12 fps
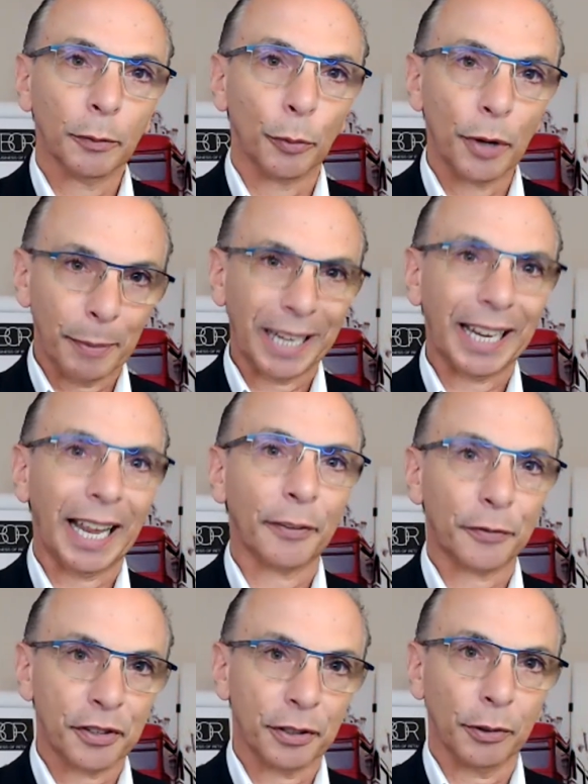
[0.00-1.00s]
we may
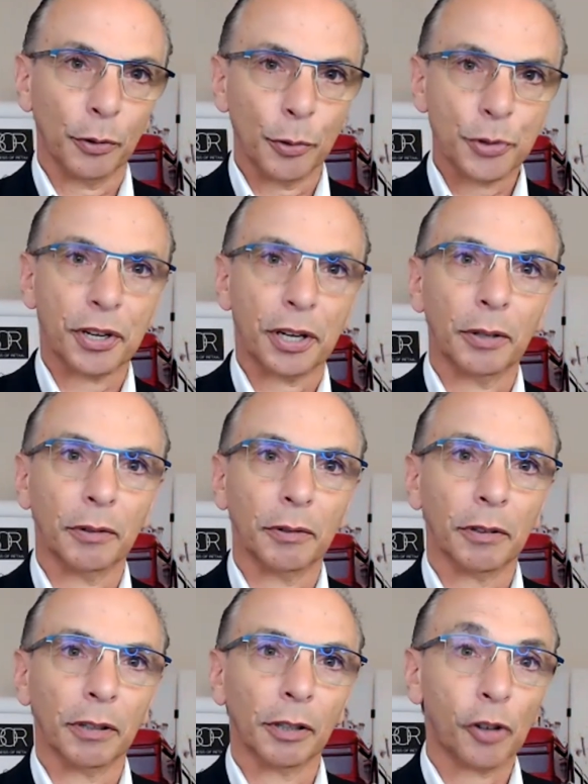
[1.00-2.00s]
have to also
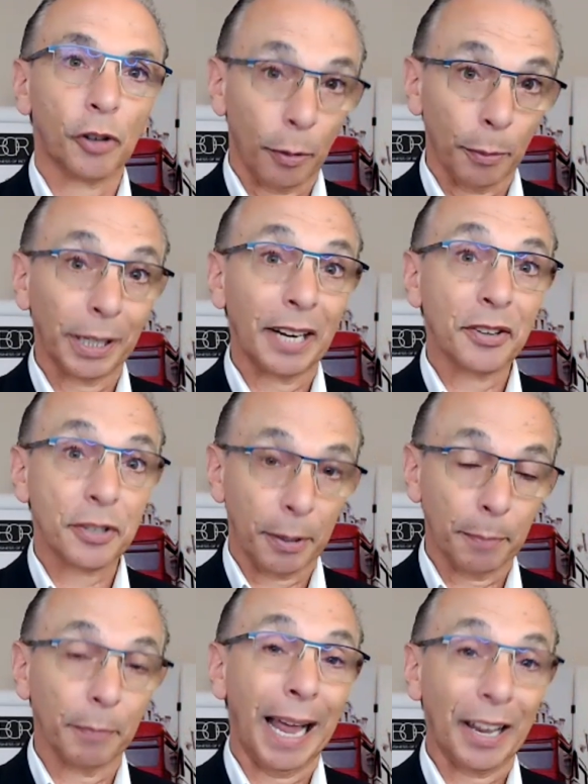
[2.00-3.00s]
accommodate
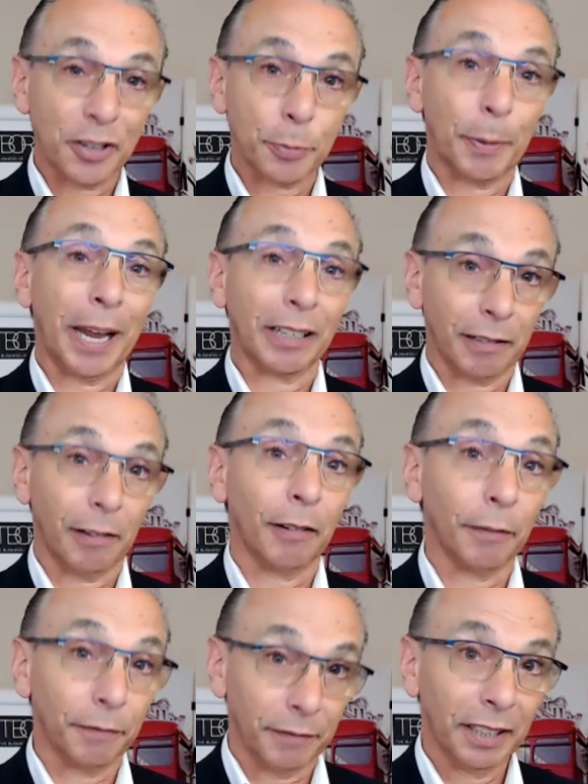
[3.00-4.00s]
some aspect
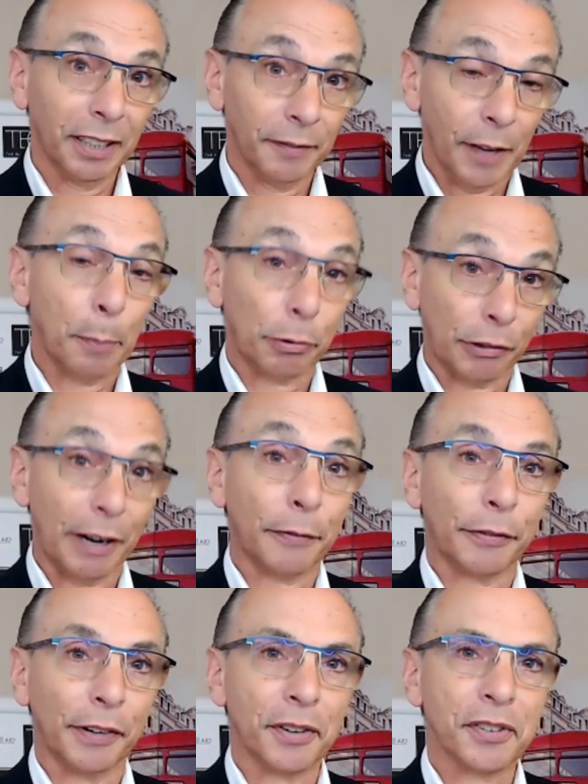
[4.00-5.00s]
of their
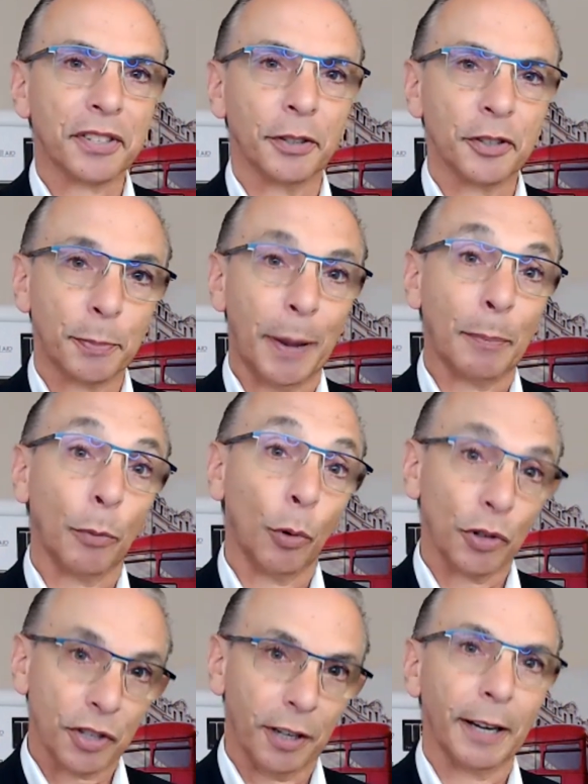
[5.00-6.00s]
preference to spend
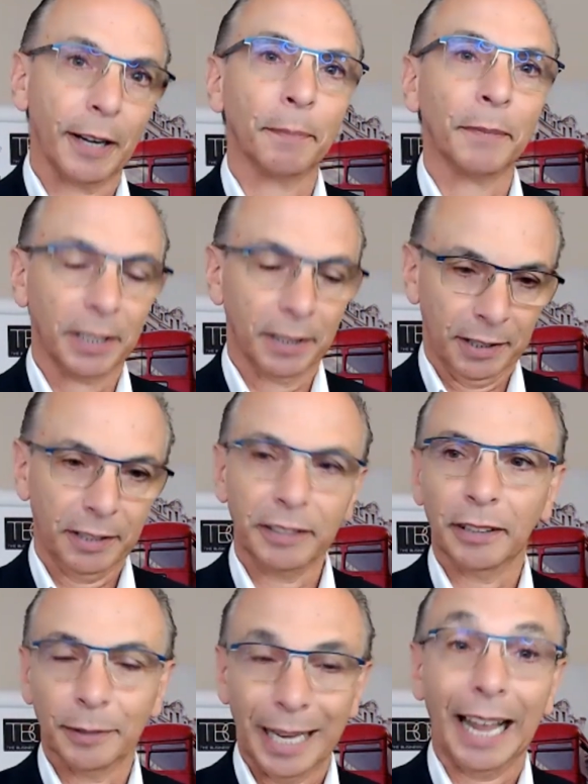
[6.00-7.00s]
more time
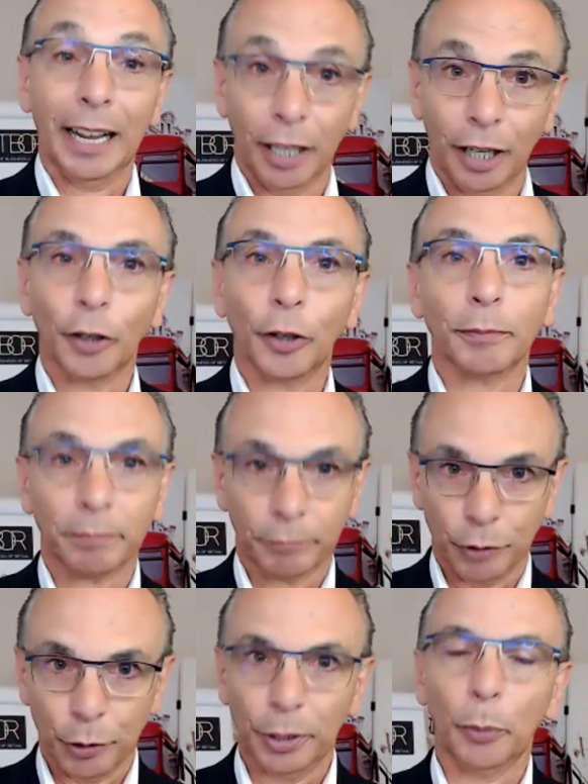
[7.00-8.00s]
at home
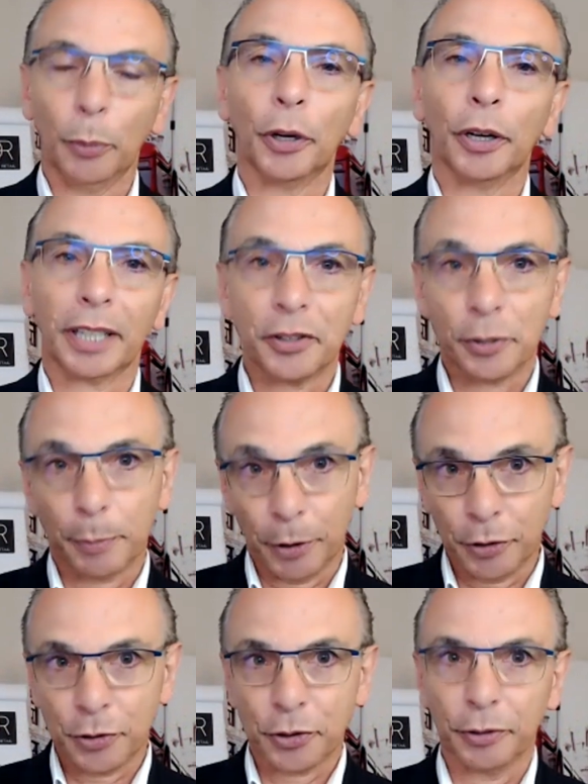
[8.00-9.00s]
doing the work as
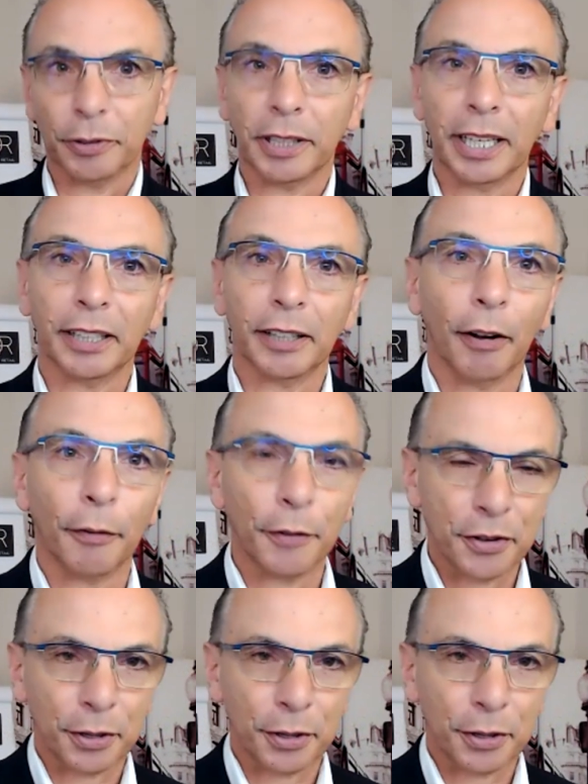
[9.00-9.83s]
opposed to in the office.